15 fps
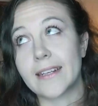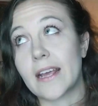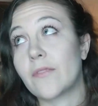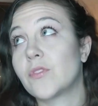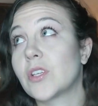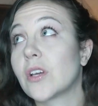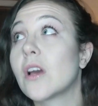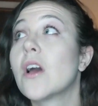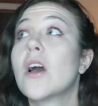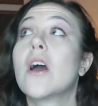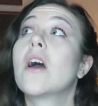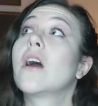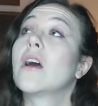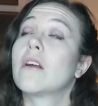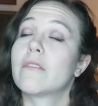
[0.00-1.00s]
then have to
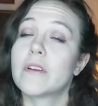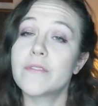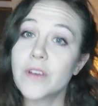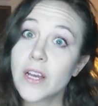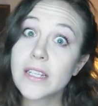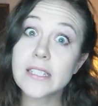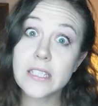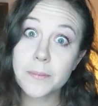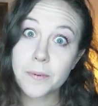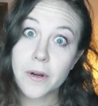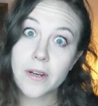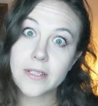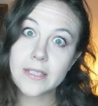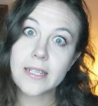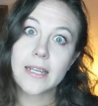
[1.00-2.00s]
reverse the
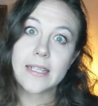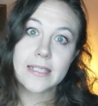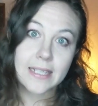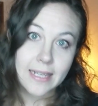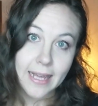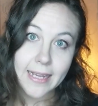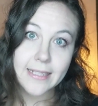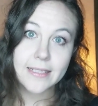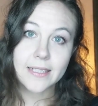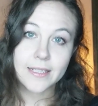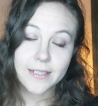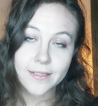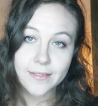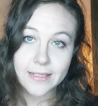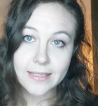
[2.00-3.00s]
process
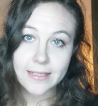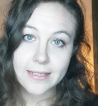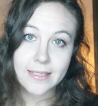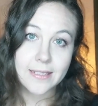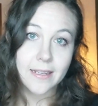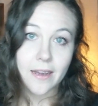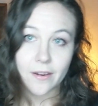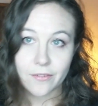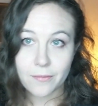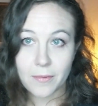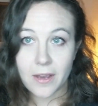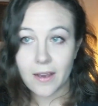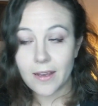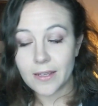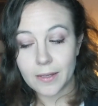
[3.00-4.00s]
later and start from
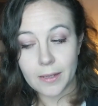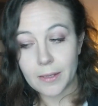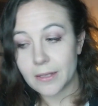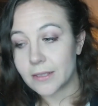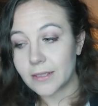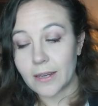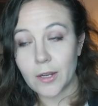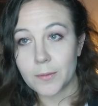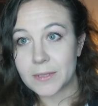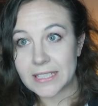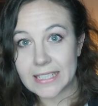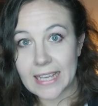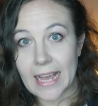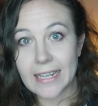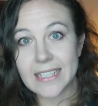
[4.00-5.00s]
a higher
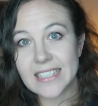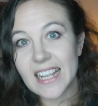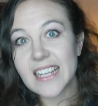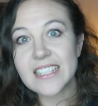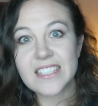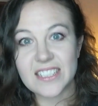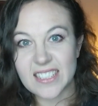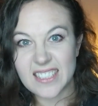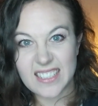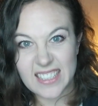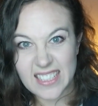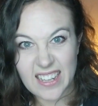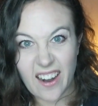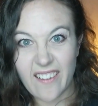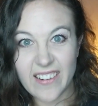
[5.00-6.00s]
diopters again, because that's just
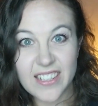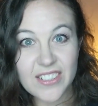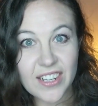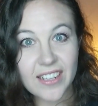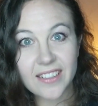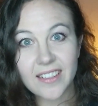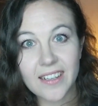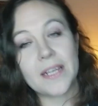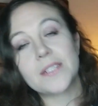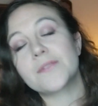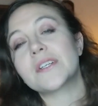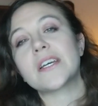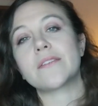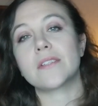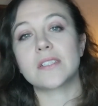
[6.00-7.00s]
discouraging. May as
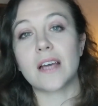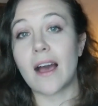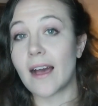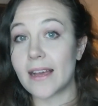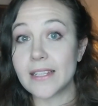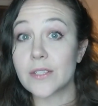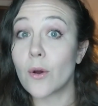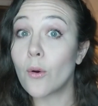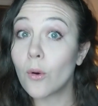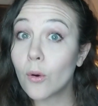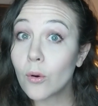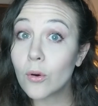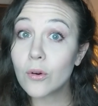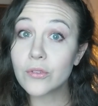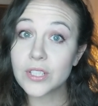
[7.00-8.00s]
well give your eyes
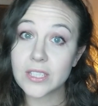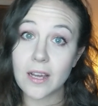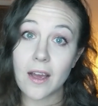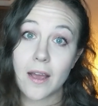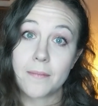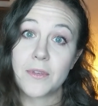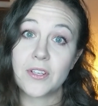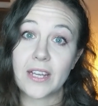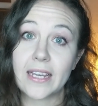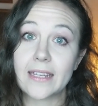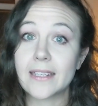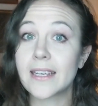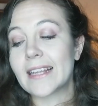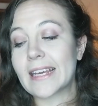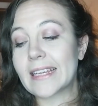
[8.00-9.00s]
all the time you
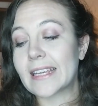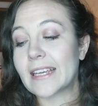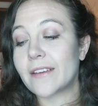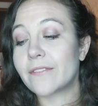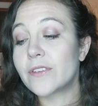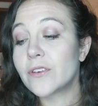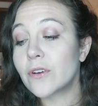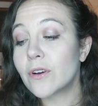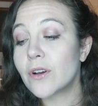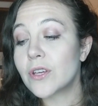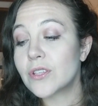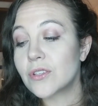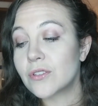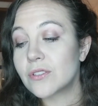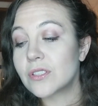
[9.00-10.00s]
need. Like if you're
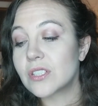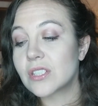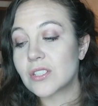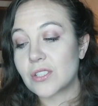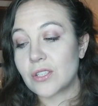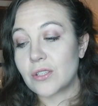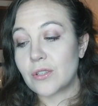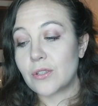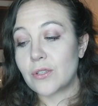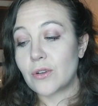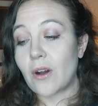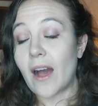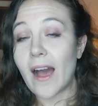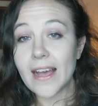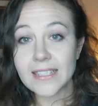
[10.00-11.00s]
used to
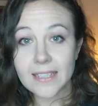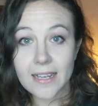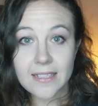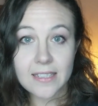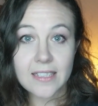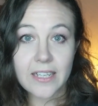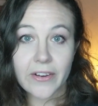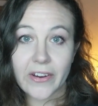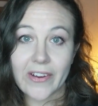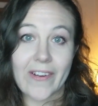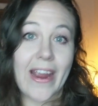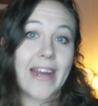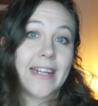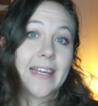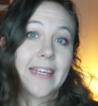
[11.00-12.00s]
your eyesight
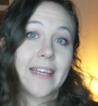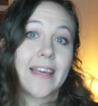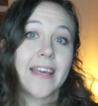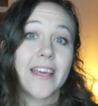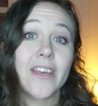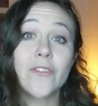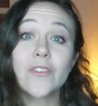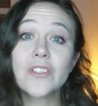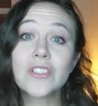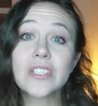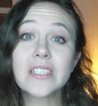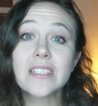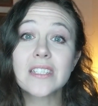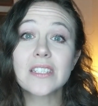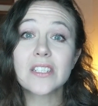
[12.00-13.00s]
deteriorating, even
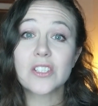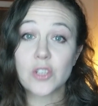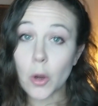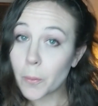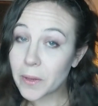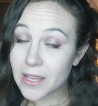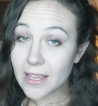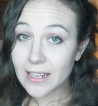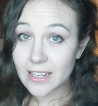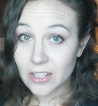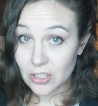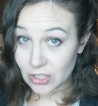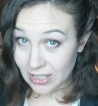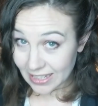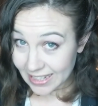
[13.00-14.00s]
just stopping
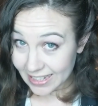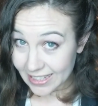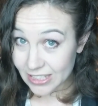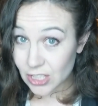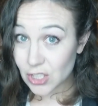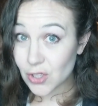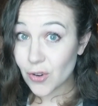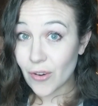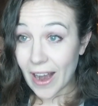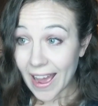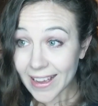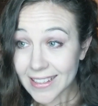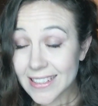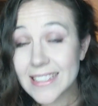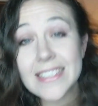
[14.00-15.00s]
it in its
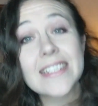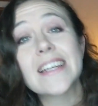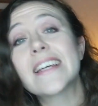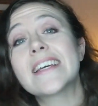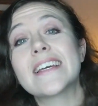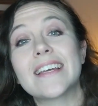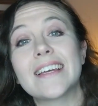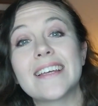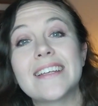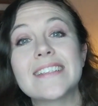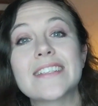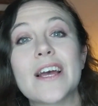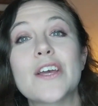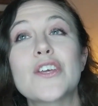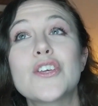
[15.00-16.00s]
tracks
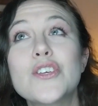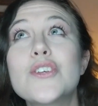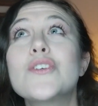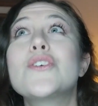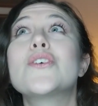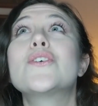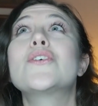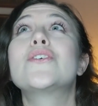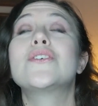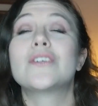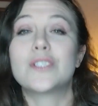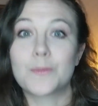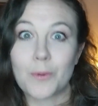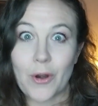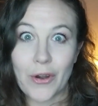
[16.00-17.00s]
is
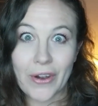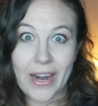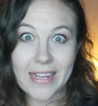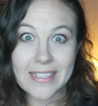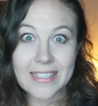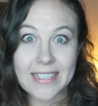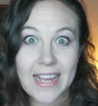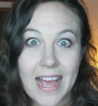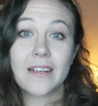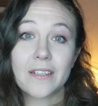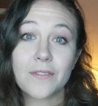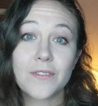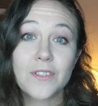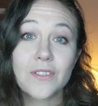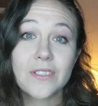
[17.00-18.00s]
huge progress. And
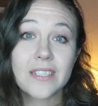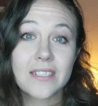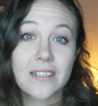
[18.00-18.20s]
if you